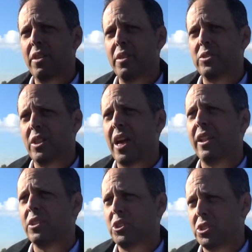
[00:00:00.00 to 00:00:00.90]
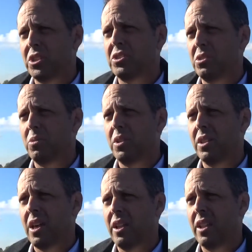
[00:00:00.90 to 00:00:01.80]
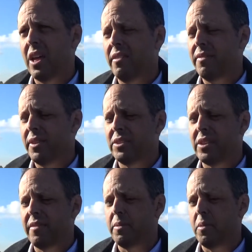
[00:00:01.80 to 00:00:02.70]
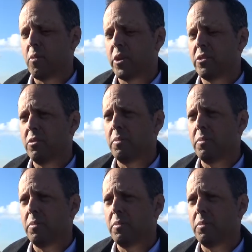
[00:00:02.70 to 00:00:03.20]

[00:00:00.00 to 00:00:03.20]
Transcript: There's a lot of logistics to it. A lot of things have to be worked through.